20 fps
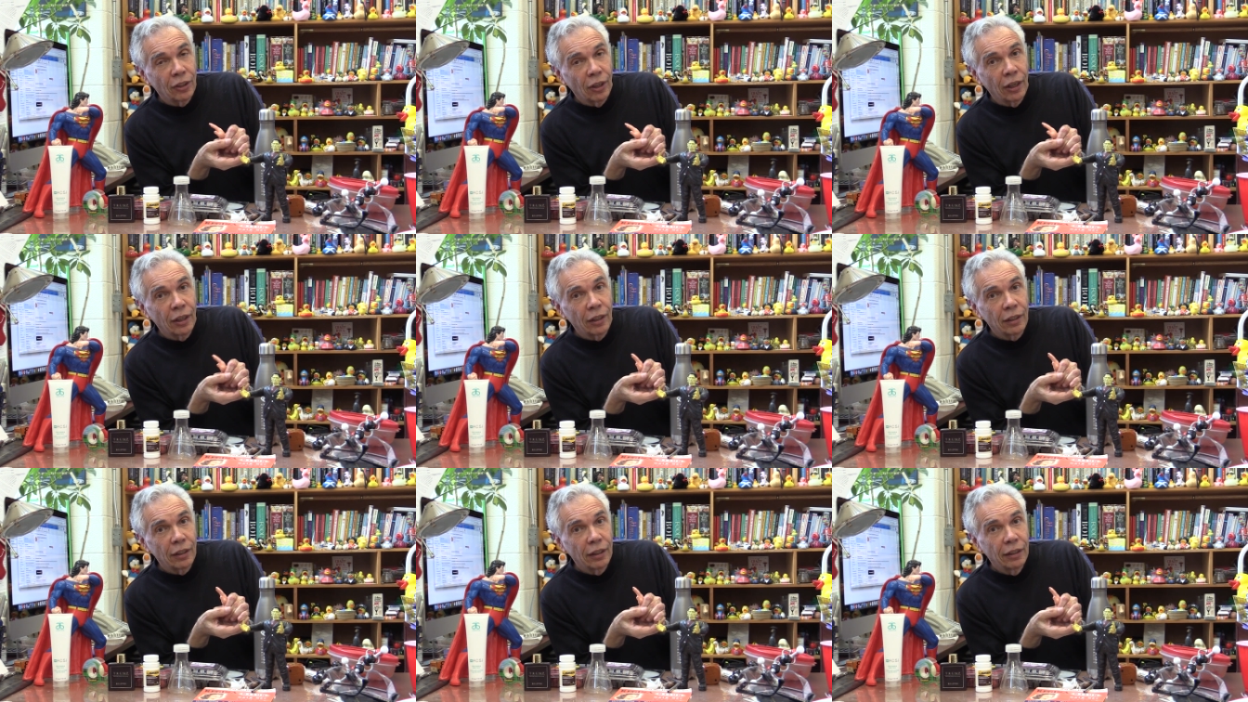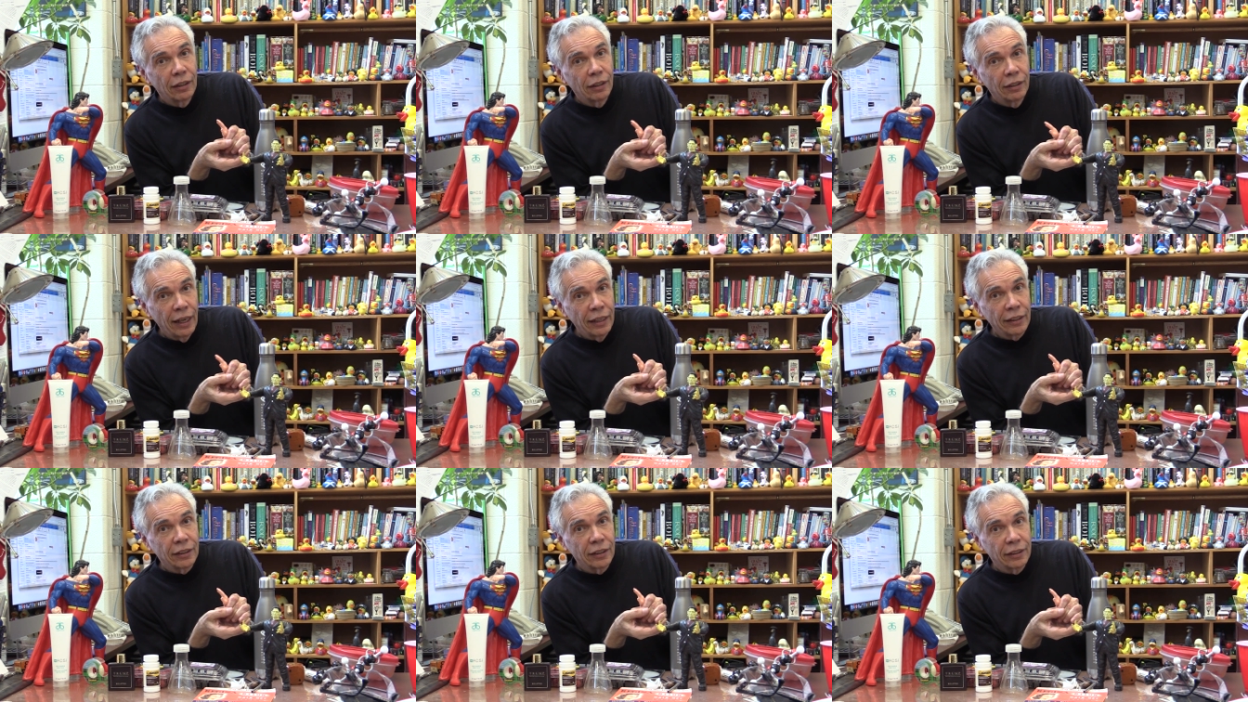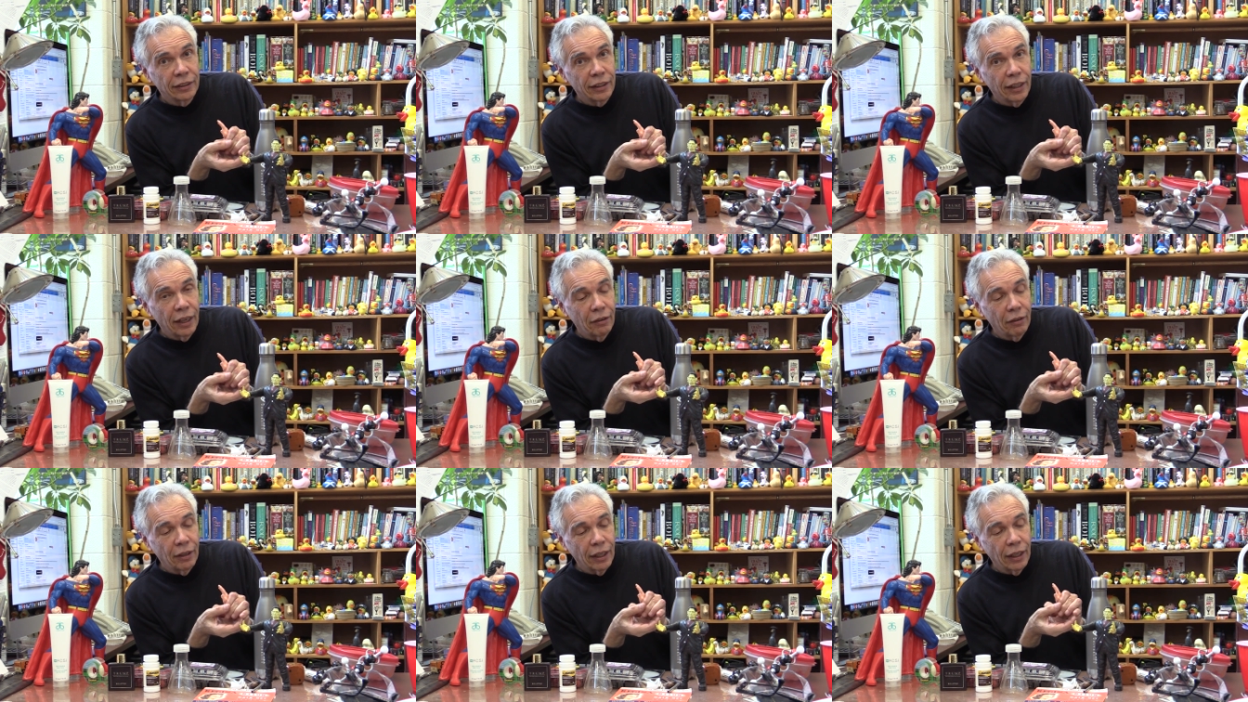are
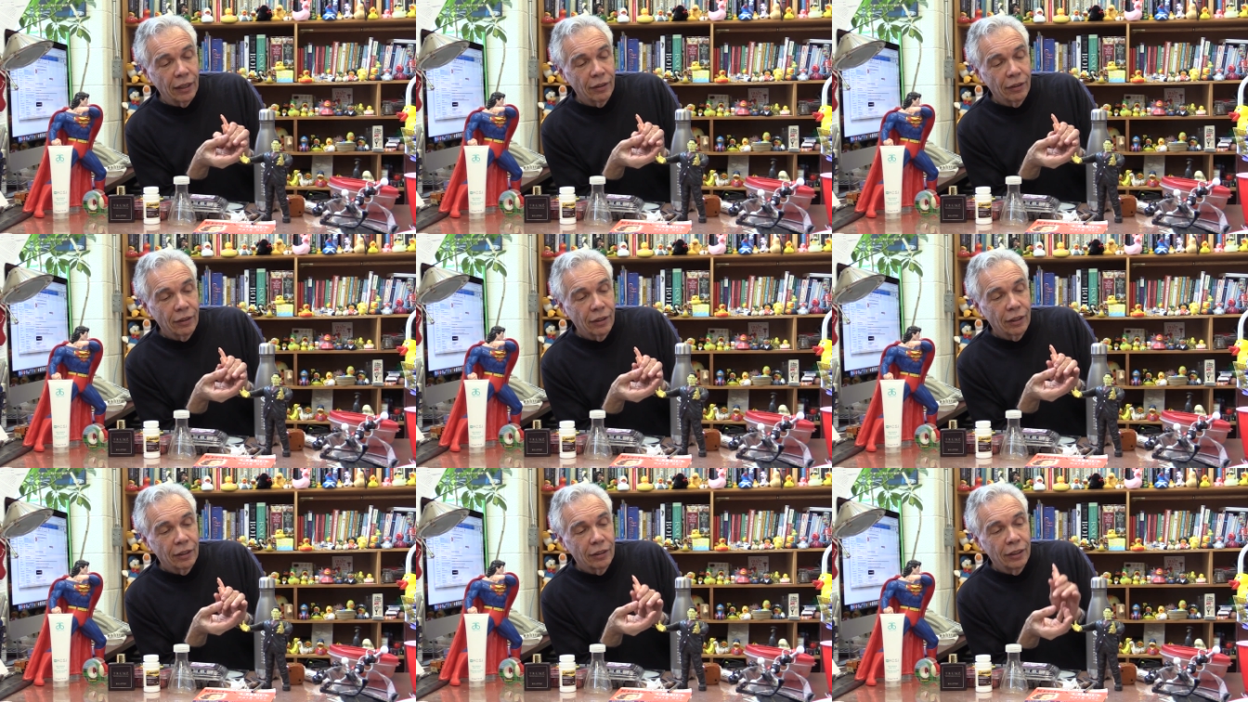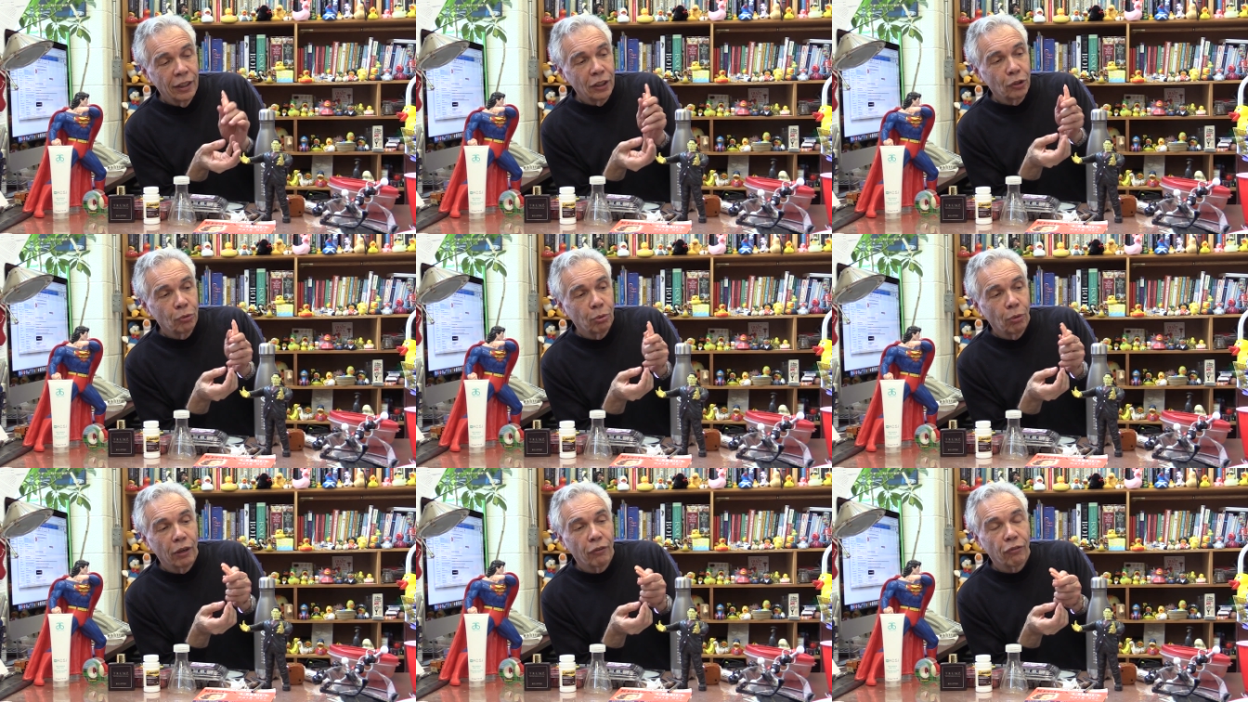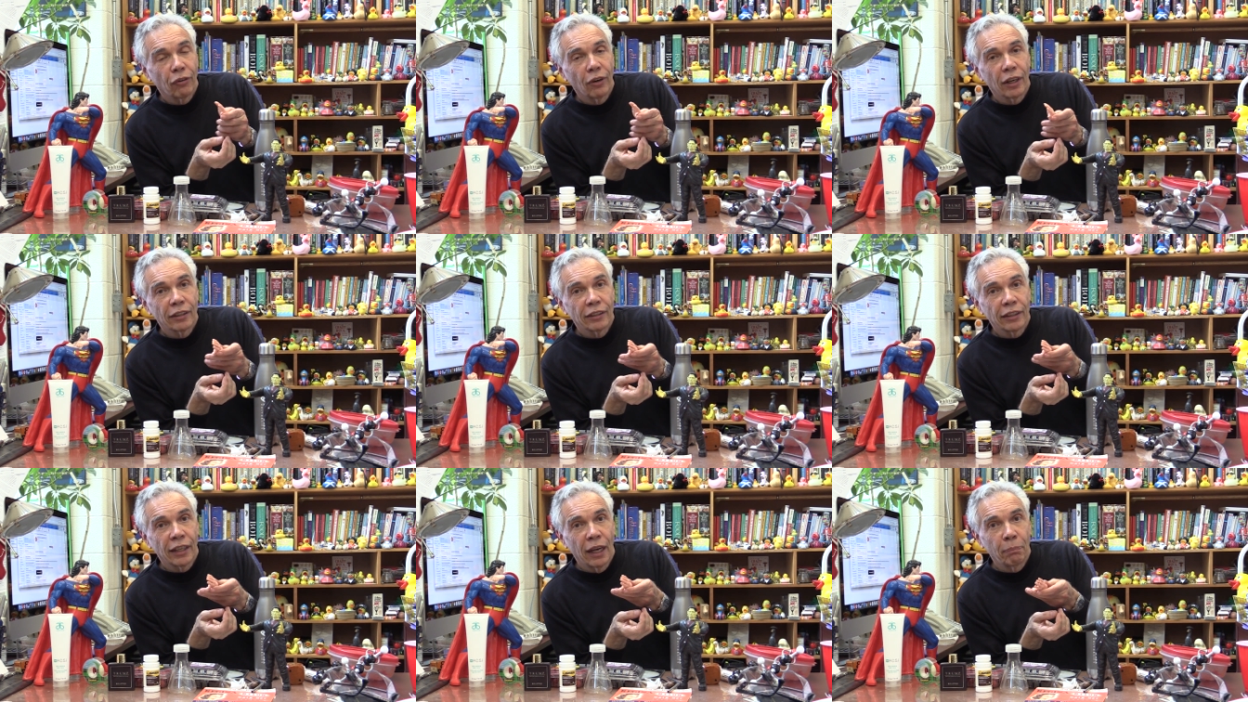necessary. This one, for
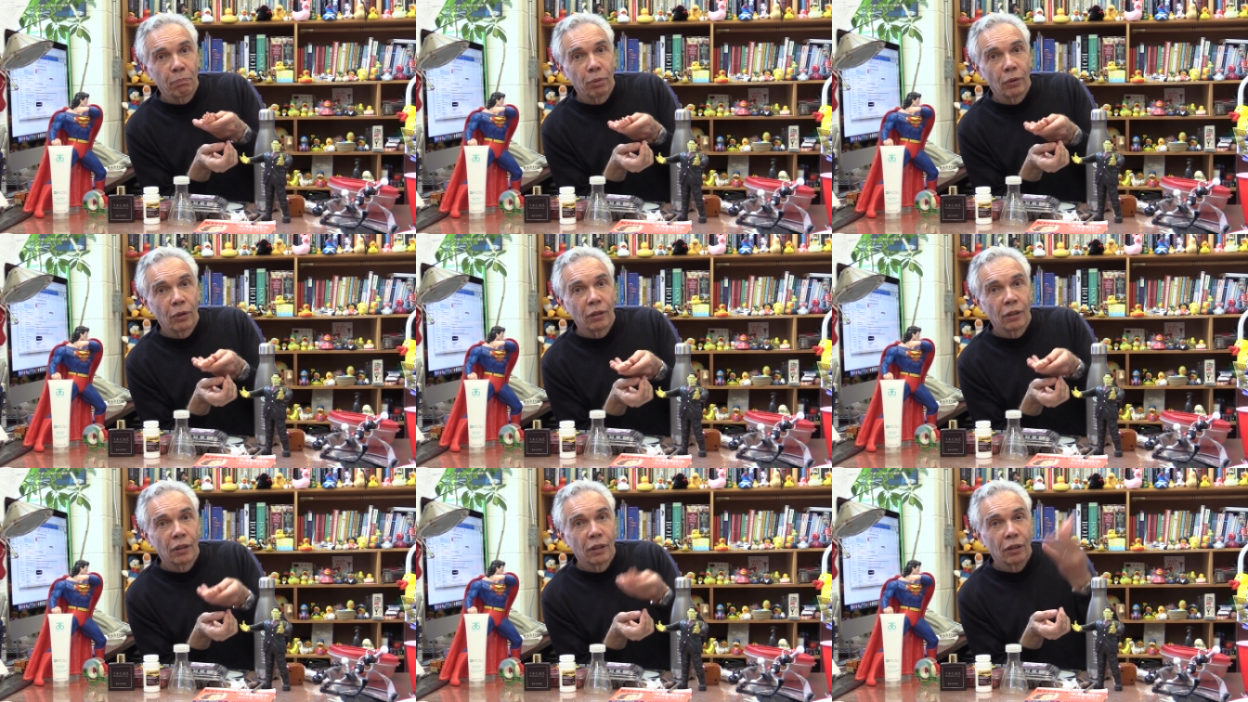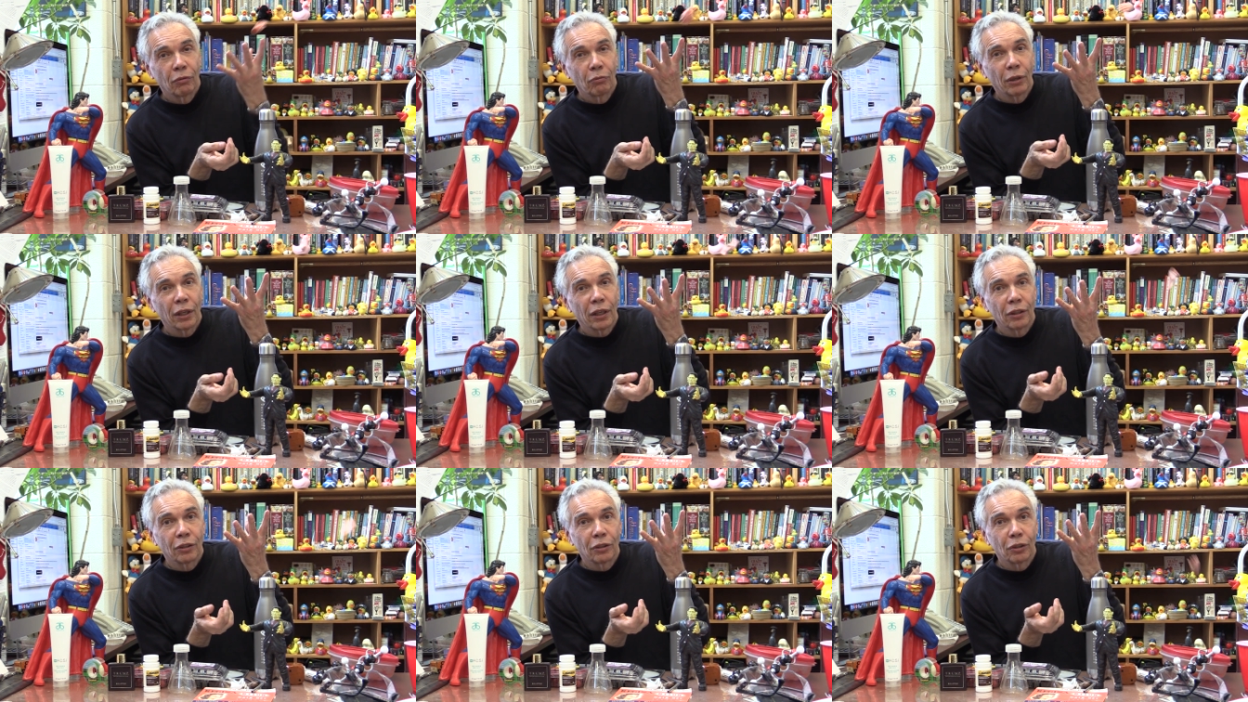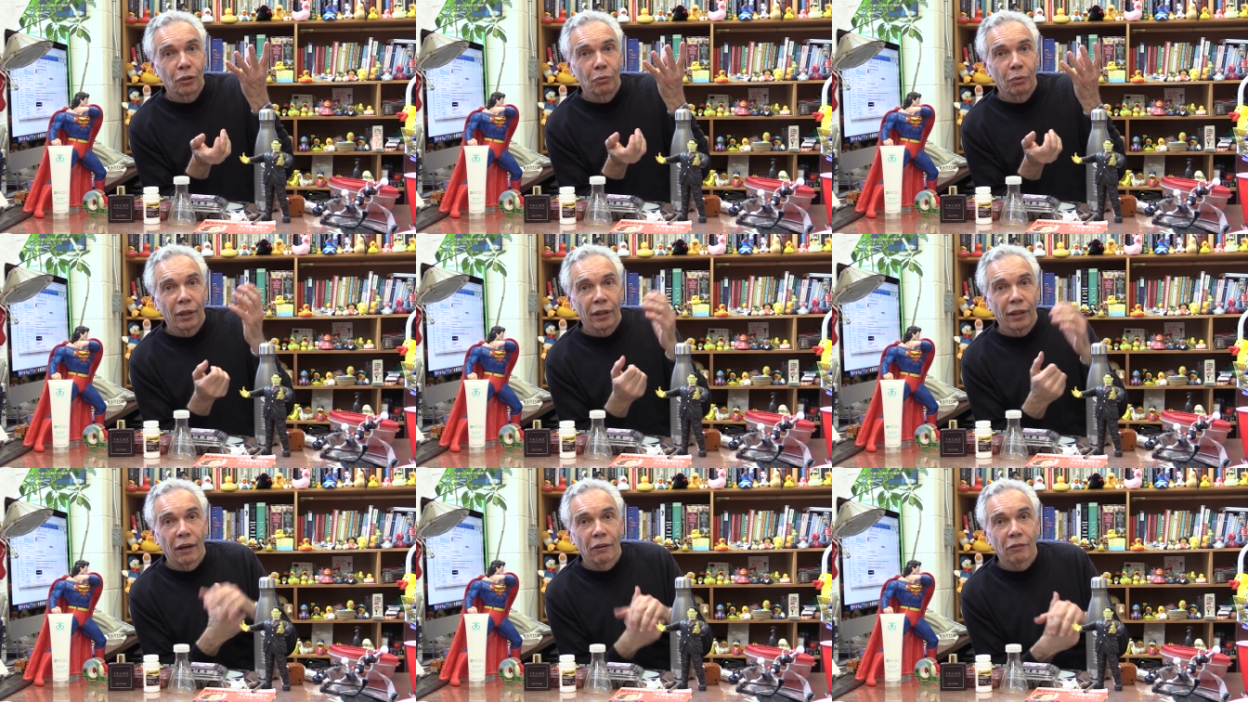example, we can do
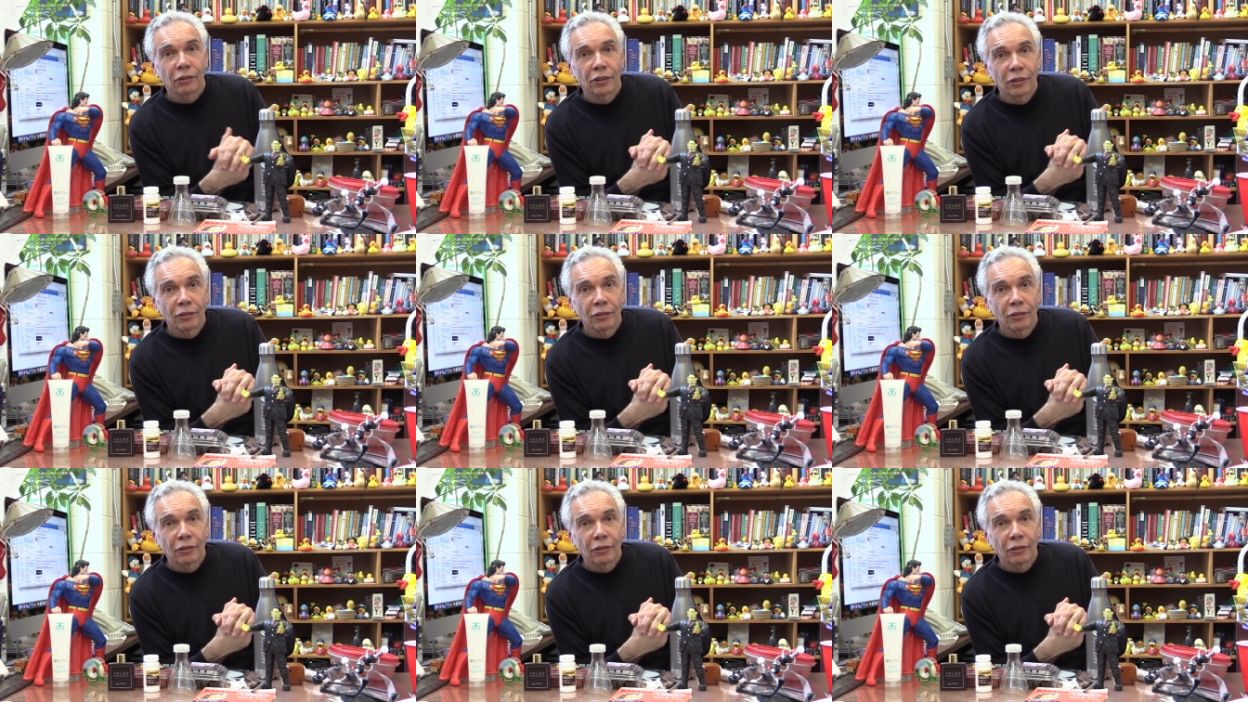without.